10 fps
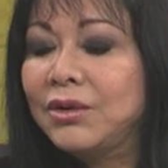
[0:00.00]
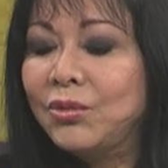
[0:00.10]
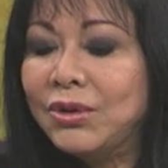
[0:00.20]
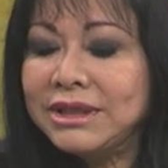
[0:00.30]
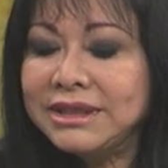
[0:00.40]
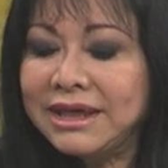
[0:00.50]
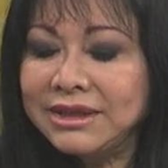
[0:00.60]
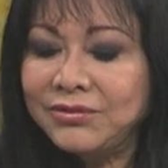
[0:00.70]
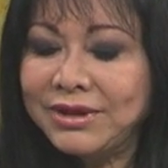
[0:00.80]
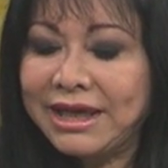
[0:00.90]
What
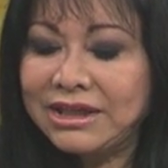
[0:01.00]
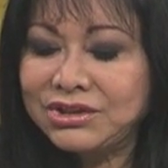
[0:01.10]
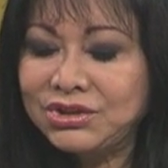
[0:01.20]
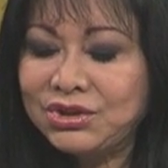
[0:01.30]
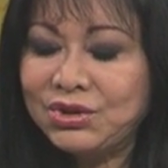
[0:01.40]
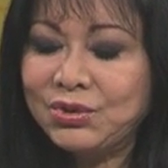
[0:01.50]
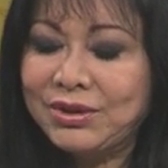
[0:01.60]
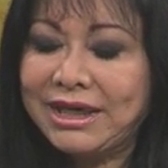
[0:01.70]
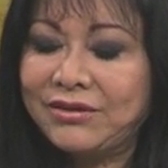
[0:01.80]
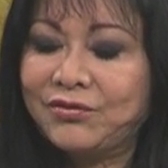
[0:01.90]
kind of reaction do you
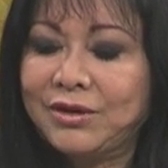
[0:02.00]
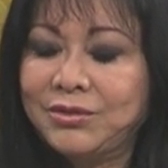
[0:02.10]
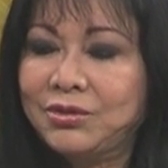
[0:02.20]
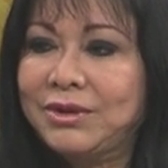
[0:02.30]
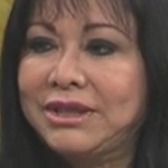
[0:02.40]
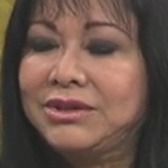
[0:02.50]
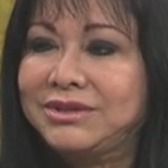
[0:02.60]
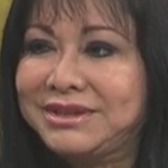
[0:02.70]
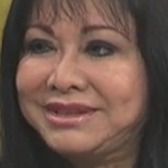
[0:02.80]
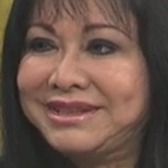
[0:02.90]
get from your
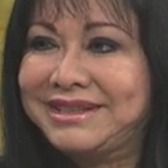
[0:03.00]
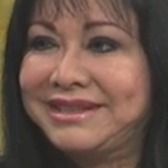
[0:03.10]
readers?